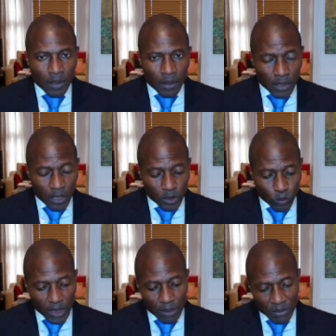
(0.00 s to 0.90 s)
Nurse
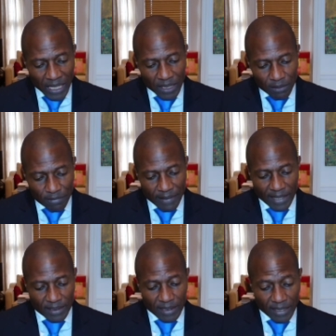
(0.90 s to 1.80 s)
Williams had in
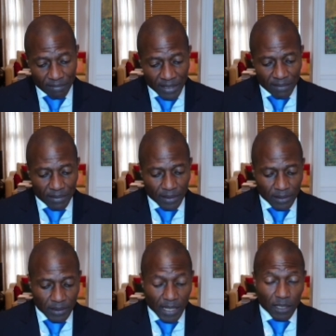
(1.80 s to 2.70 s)
fact given
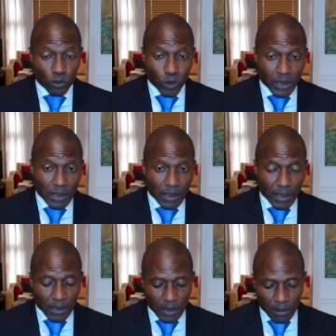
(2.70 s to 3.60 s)
evidence that the
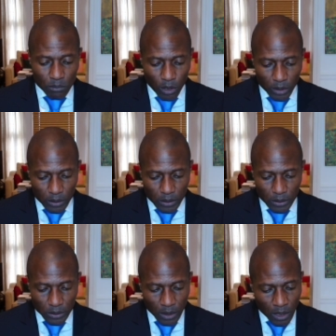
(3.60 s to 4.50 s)
2016
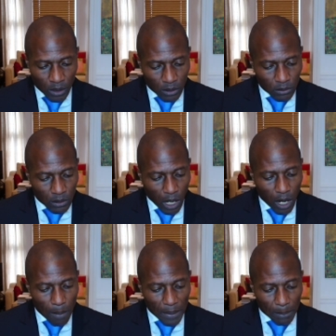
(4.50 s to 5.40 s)
monitors could
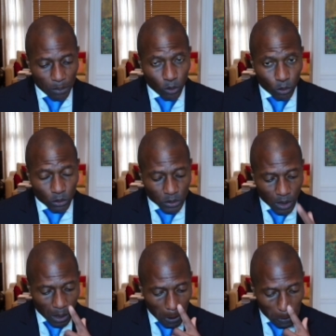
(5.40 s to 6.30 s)
be paused
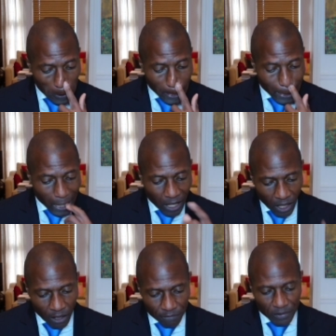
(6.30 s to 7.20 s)
only
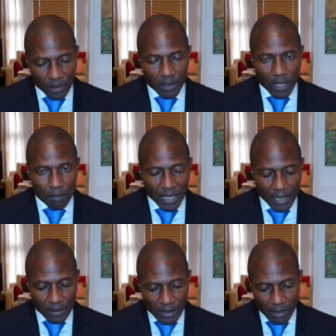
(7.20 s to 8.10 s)
after they
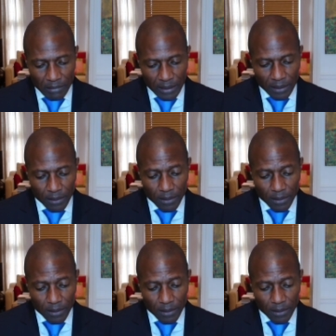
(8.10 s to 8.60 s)
began sounding.